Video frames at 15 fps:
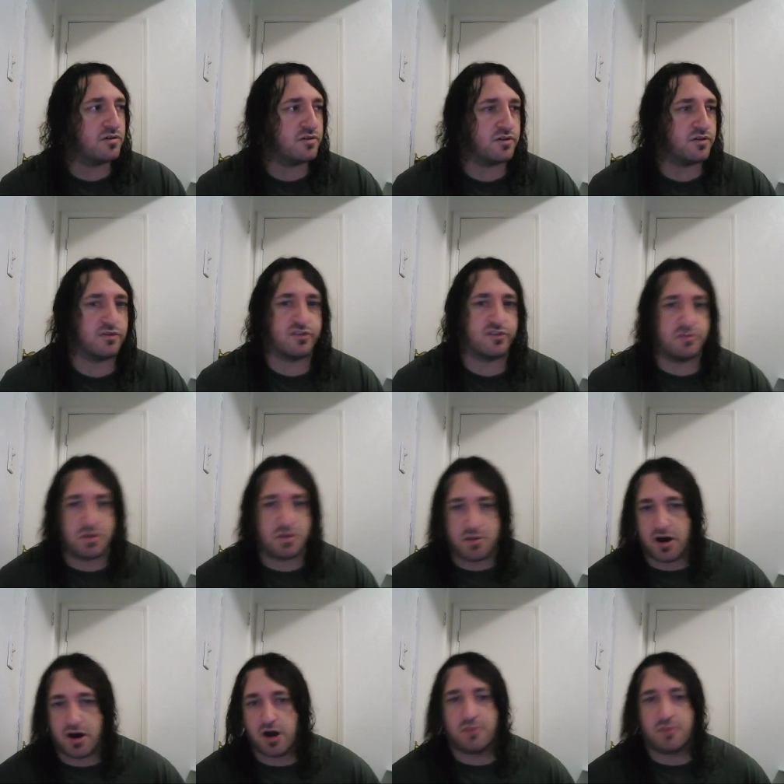see my
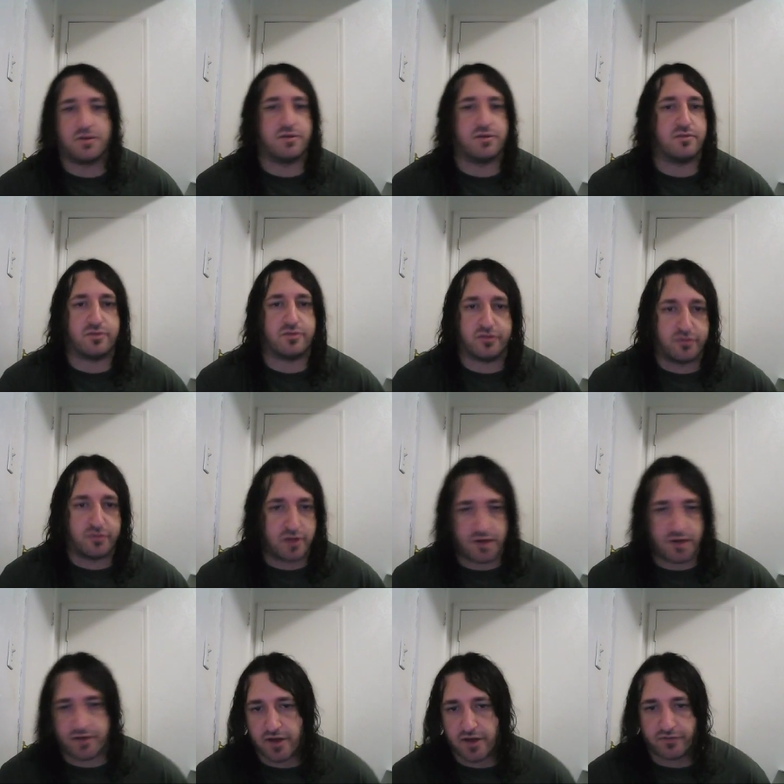mom and do
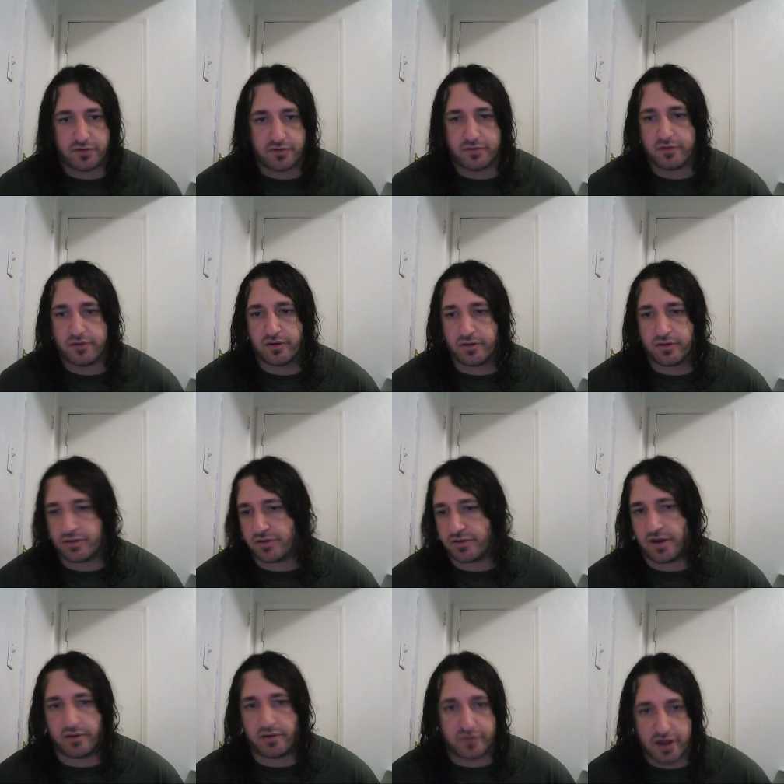whatever I have to do
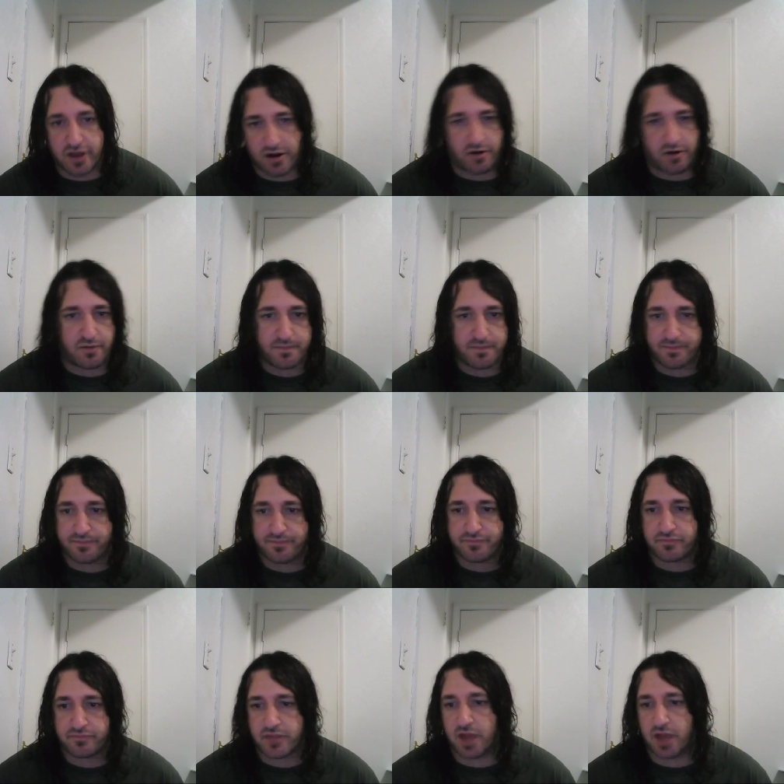down there,
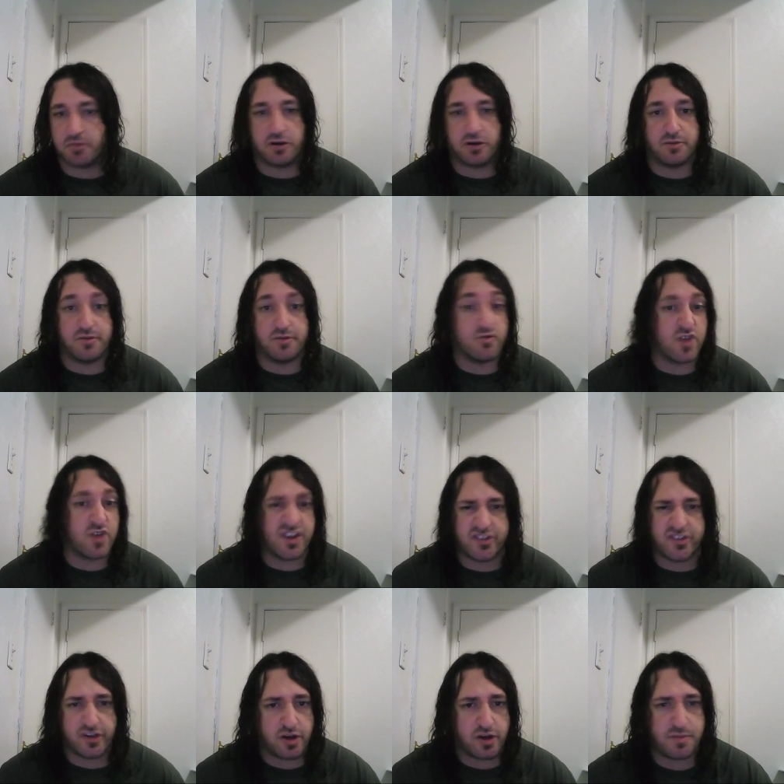I'm going to be
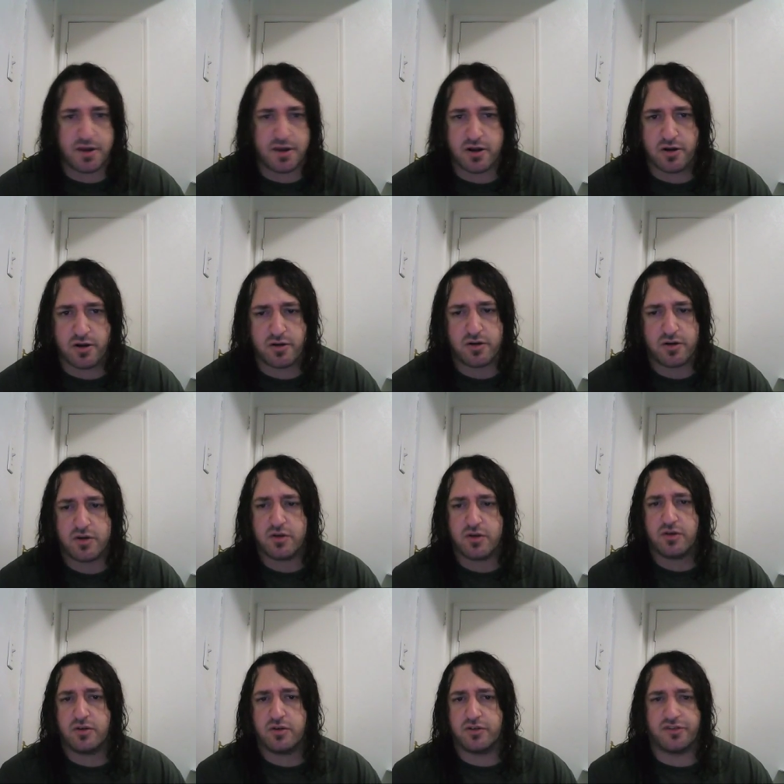racing up here
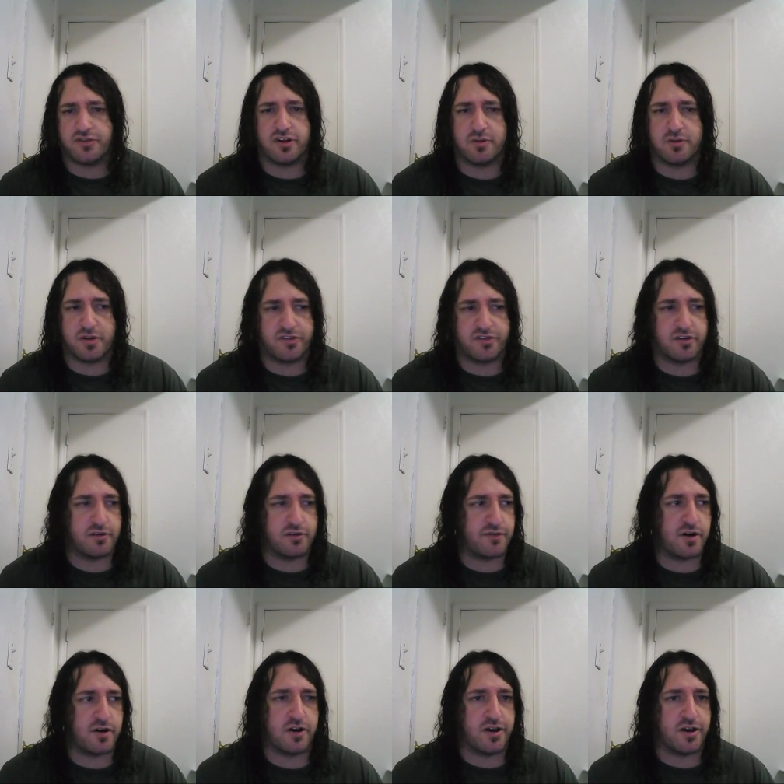saying to myself,
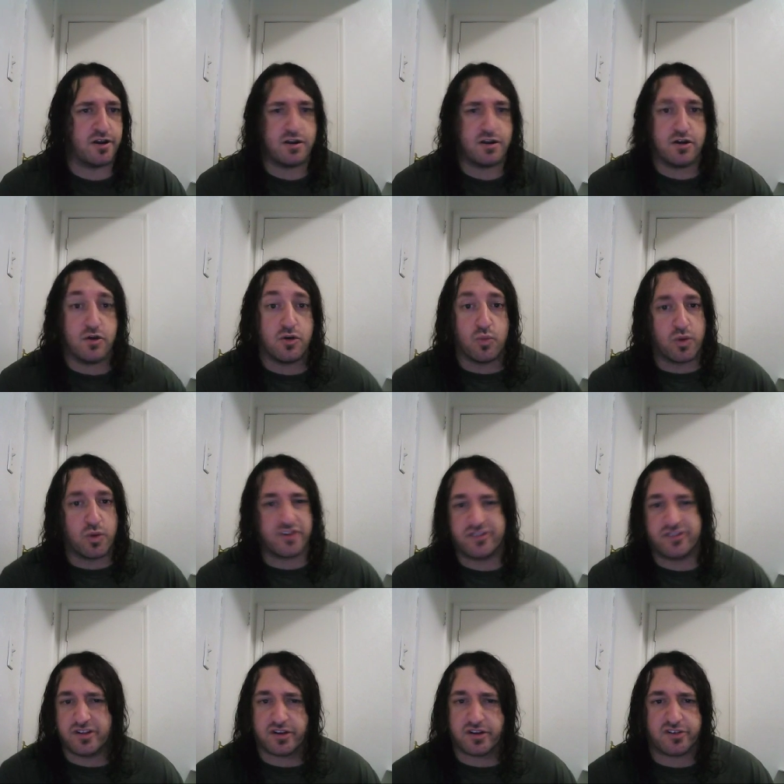all right, what's
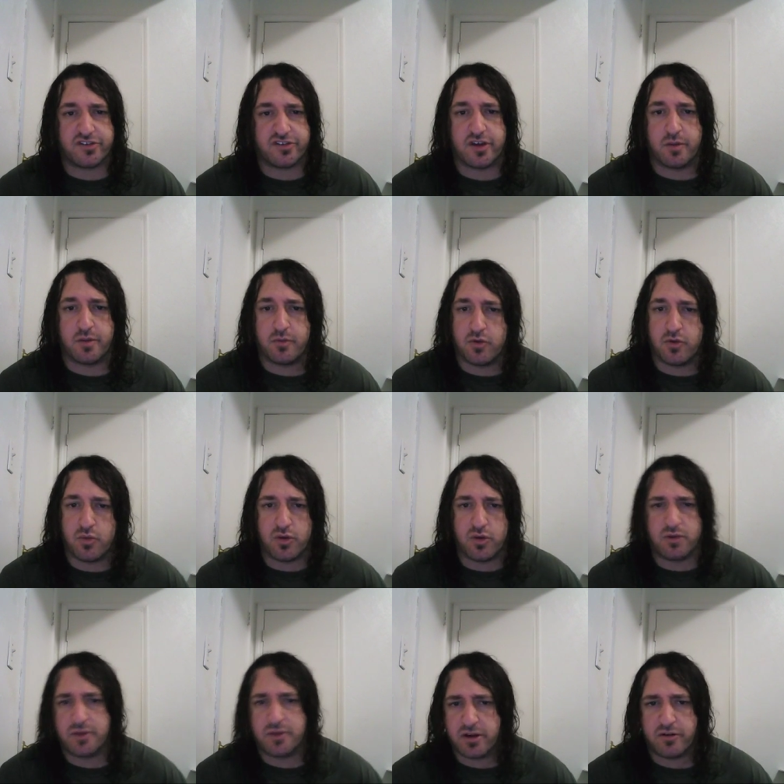the next step? What
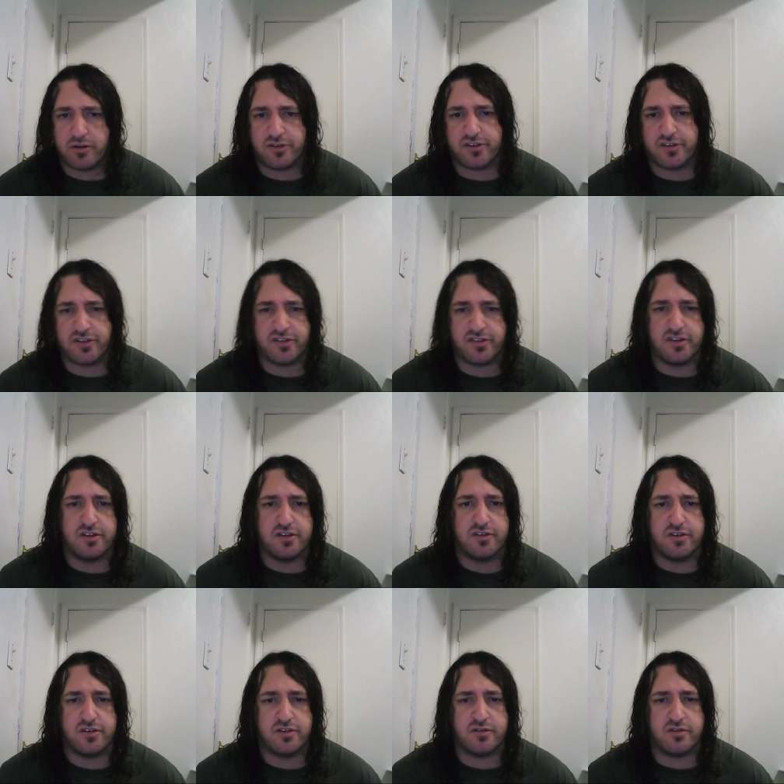am I going to succeed?
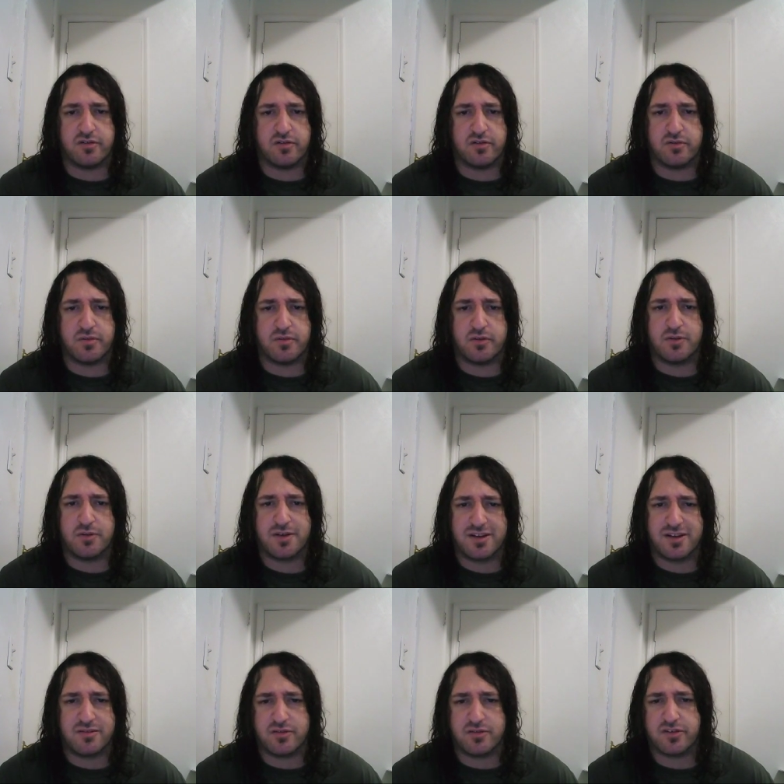What am
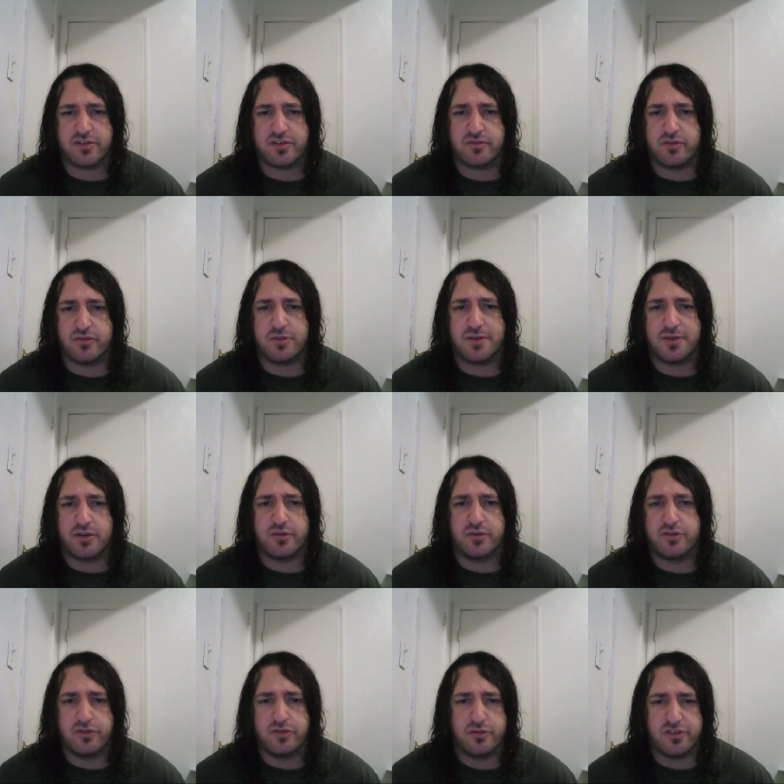I going
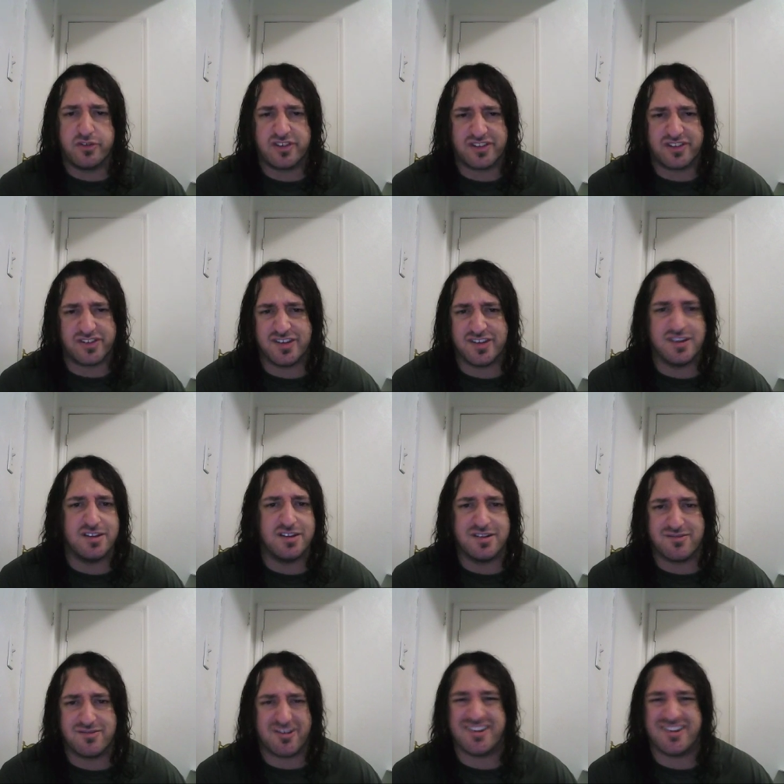to do to succeed
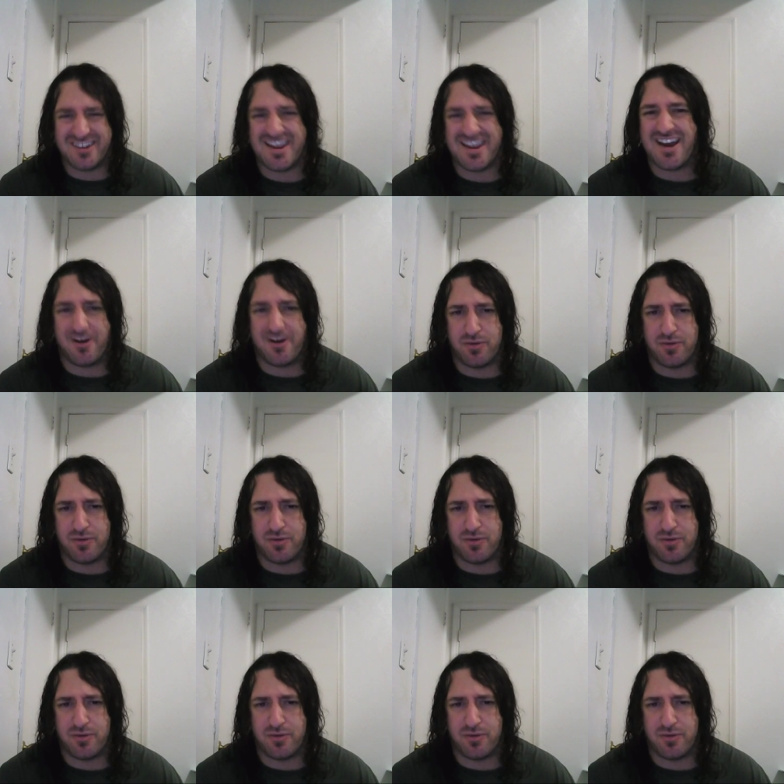right now?